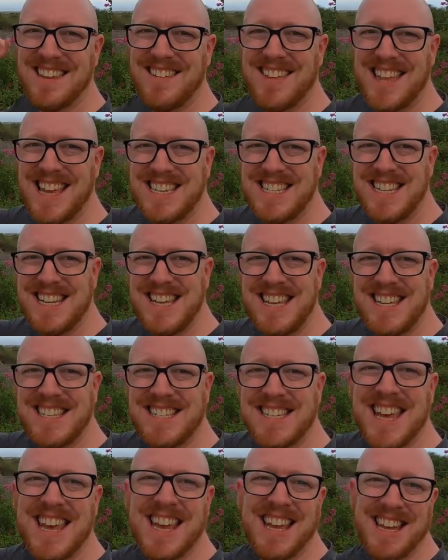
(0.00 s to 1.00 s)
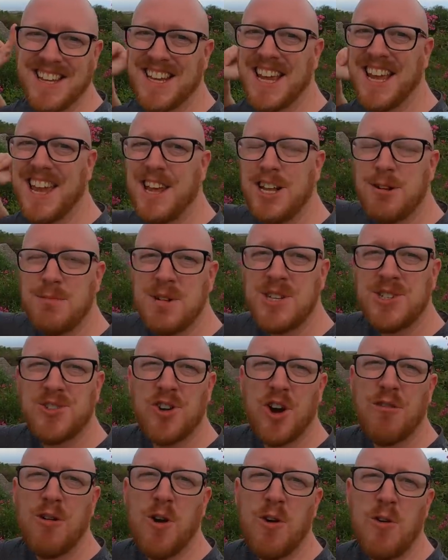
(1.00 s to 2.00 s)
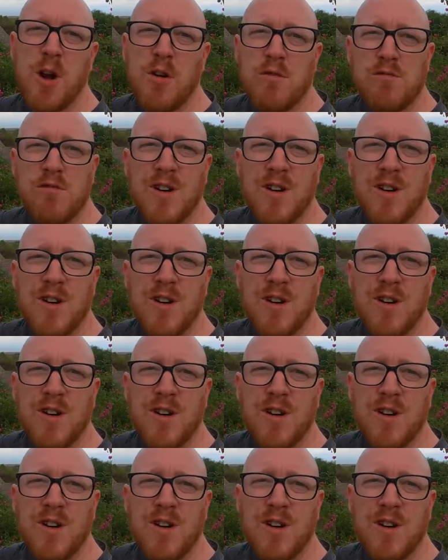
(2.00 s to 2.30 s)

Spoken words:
So there she is, Kilimanjaro.